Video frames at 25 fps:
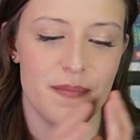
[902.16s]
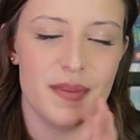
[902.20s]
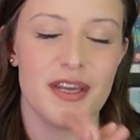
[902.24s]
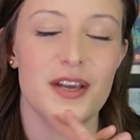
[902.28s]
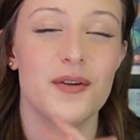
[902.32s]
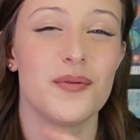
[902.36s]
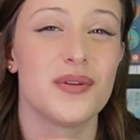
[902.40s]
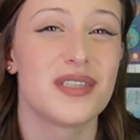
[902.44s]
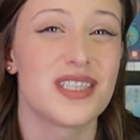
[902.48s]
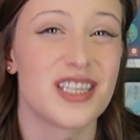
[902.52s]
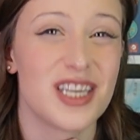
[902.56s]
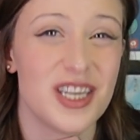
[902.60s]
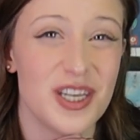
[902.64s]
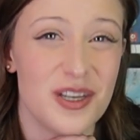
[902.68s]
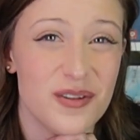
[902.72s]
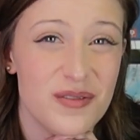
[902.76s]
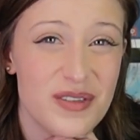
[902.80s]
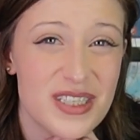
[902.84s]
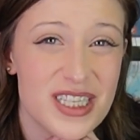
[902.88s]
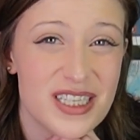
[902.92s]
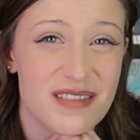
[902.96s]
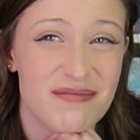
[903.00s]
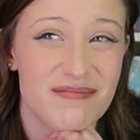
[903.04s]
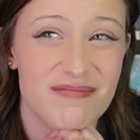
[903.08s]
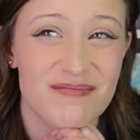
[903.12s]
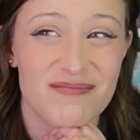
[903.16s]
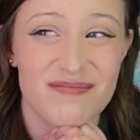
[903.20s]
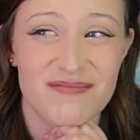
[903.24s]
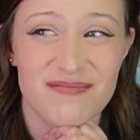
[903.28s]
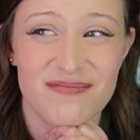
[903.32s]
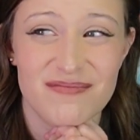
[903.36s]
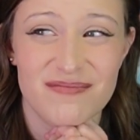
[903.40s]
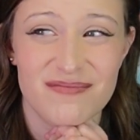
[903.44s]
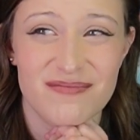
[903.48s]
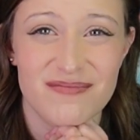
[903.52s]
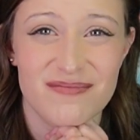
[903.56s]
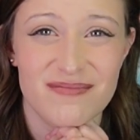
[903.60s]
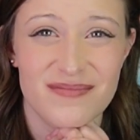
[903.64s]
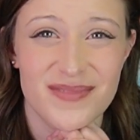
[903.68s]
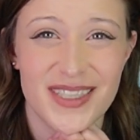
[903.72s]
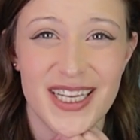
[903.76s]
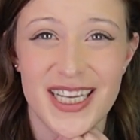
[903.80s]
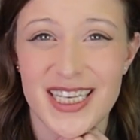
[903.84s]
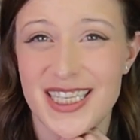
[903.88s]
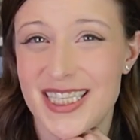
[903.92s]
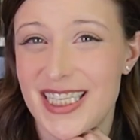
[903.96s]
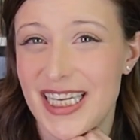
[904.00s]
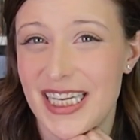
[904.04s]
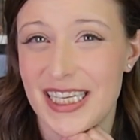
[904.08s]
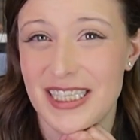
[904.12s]
It was cute.
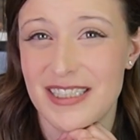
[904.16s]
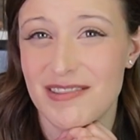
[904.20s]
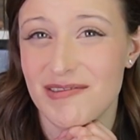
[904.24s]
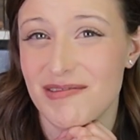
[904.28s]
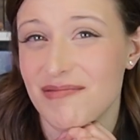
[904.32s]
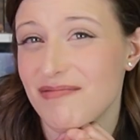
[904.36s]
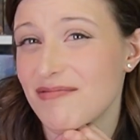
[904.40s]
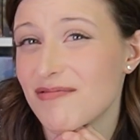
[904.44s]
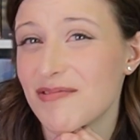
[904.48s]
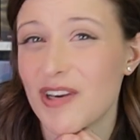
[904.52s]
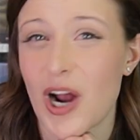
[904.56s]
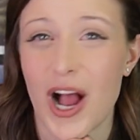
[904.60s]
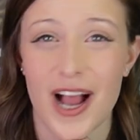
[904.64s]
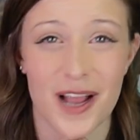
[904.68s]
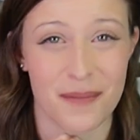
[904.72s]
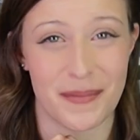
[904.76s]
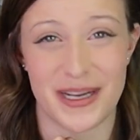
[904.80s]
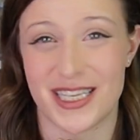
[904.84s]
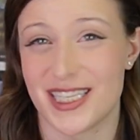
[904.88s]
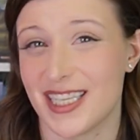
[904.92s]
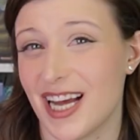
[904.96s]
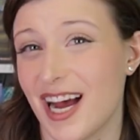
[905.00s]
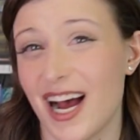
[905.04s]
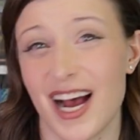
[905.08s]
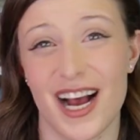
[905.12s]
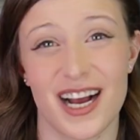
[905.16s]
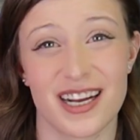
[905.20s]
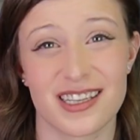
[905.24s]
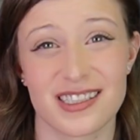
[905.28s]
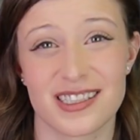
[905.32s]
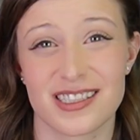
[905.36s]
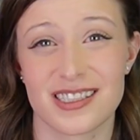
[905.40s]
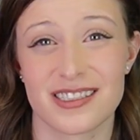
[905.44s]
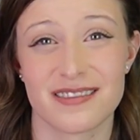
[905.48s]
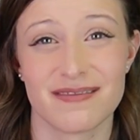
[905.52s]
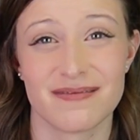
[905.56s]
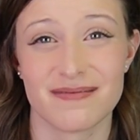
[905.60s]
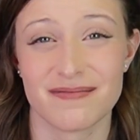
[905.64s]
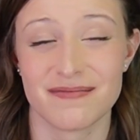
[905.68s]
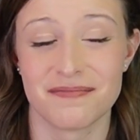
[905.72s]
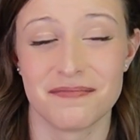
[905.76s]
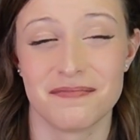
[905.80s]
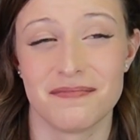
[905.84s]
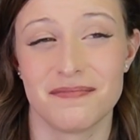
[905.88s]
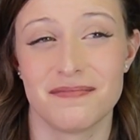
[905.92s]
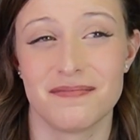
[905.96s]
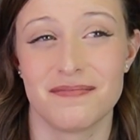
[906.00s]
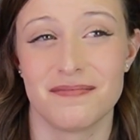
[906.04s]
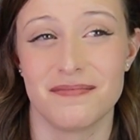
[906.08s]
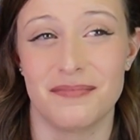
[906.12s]
It didn't rock my socks,
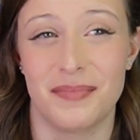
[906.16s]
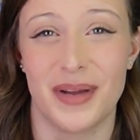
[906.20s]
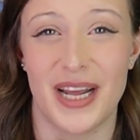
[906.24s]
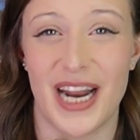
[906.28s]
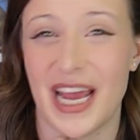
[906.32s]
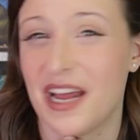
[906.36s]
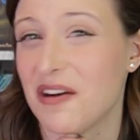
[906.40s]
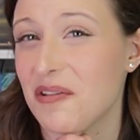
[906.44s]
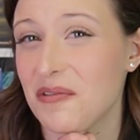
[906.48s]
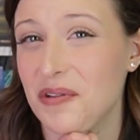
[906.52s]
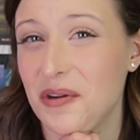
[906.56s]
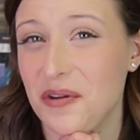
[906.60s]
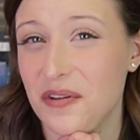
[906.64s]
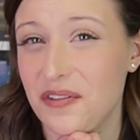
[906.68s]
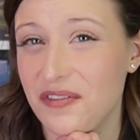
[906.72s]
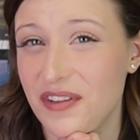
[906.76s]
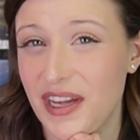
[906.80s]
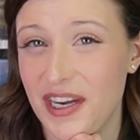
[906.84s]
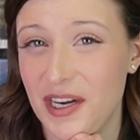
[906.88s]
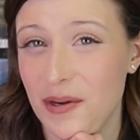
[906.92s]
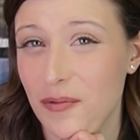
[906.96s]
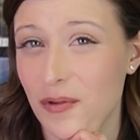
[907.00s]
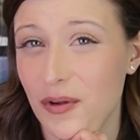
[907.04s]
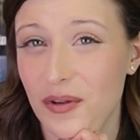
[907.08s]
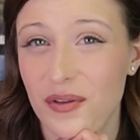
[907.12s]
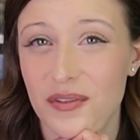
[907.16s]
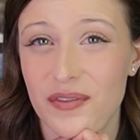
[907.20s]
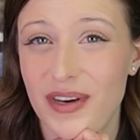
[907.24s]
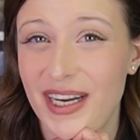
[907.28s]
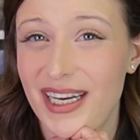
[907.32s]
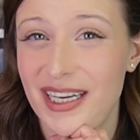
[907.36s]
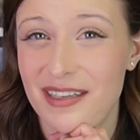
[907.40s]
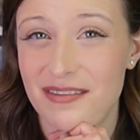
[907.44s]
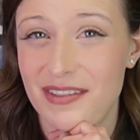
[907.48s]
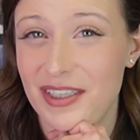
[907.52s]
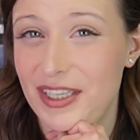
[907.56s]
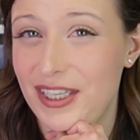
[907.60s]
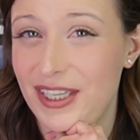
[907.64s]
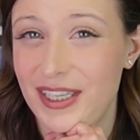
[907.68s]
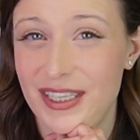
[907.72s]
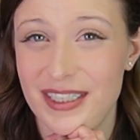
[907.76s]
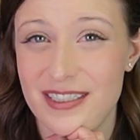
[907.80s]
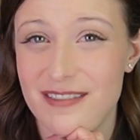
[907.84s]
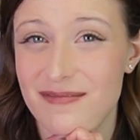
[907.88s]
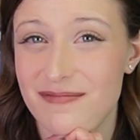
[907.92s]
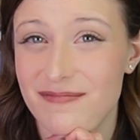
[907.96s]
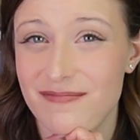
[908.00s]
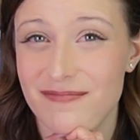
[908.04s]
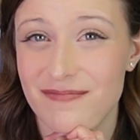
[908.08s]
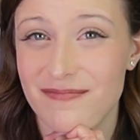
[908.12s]
but I don't know if any roll and write ever could.
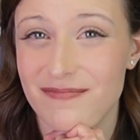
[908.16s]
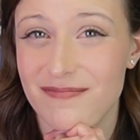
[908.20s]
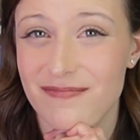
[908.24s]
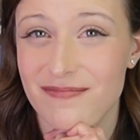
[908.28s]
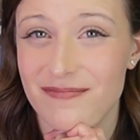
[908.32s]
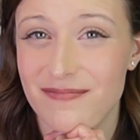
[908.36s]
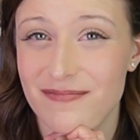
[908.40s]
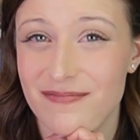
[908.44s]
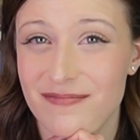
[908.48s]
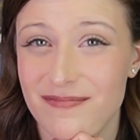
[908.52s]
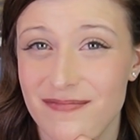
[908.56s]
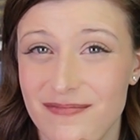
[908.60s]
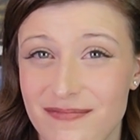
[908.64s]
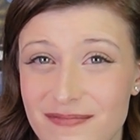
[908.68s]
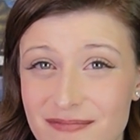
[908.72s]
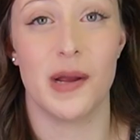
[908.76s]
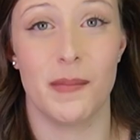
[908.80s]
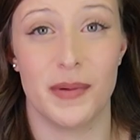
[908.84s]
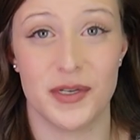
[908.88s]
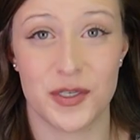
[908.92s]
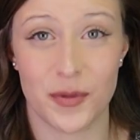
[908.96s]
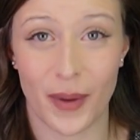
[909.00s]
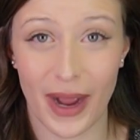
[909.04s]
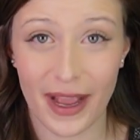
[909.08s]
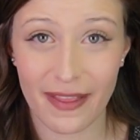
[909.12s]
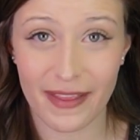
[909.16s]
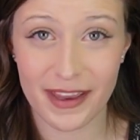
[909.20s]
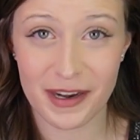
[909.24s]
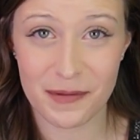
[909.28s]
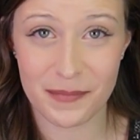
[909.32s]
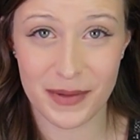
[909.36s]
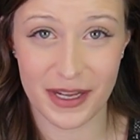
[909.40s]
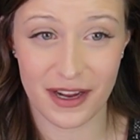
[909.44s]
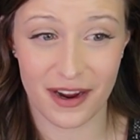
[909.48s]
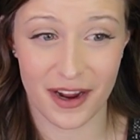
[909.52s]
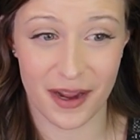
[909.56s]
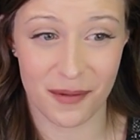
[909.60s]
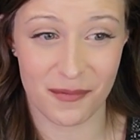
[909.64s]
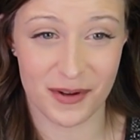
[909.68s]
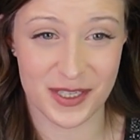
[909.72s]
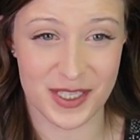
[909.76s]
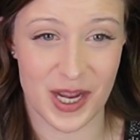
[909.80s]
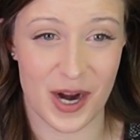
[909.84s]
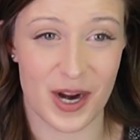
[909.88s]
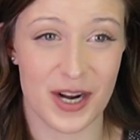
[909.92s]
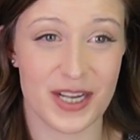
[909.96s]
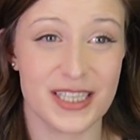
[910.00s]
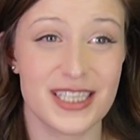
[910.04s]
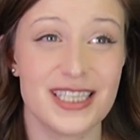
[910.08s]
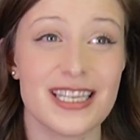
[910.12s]
But Twilight Imperium was
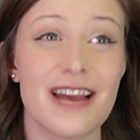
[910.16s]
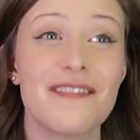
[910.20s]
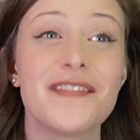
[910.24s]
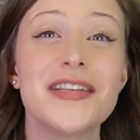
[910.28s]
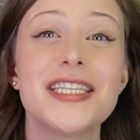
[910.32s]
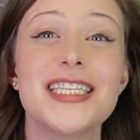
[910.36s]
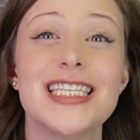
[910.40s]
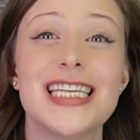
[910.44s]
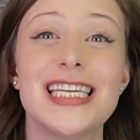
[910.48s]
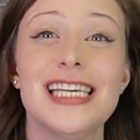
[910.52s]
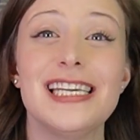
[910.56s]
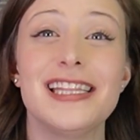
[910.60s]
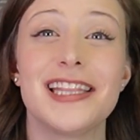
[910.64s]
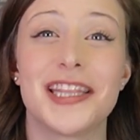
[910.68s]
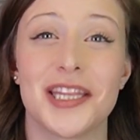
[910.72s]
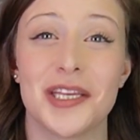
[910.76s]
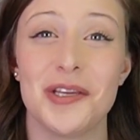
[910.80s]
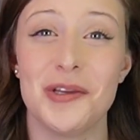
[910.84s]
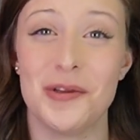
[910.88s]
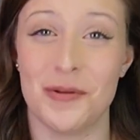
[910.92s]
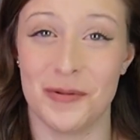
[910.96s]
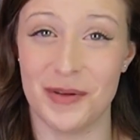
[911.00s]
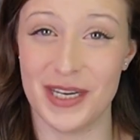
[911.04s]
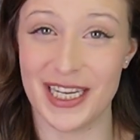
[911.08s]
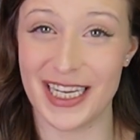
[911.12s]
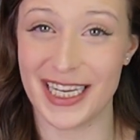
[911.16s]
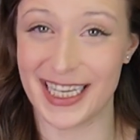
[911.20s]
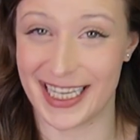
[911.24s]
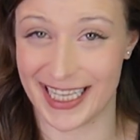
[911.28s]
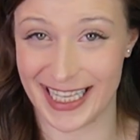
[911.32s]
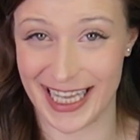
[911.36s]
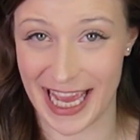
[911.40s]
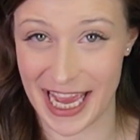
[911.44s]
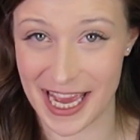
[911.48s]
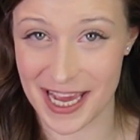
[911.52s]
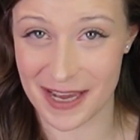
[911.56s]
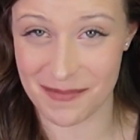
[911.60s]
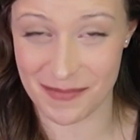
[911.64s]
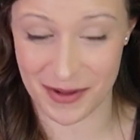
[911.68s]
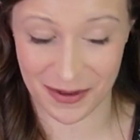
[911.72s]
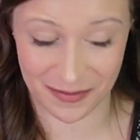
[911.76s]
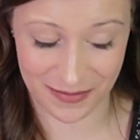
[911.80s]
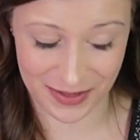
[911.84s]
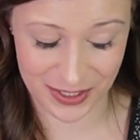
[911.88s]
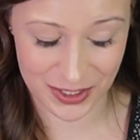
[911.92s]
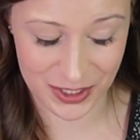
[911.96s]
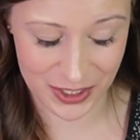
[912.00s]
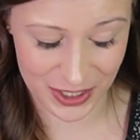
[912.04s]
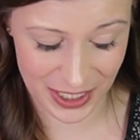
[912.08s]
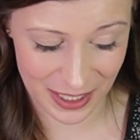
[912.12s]
our 17th unique game of
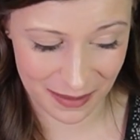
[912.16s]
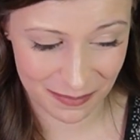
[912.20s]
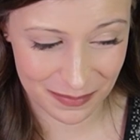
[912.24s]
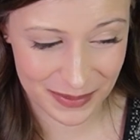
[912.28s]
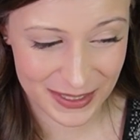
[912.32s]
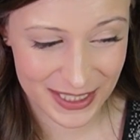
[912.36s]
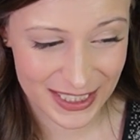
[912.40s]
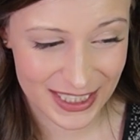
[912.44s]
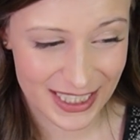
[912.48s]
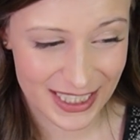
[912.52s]
the trip.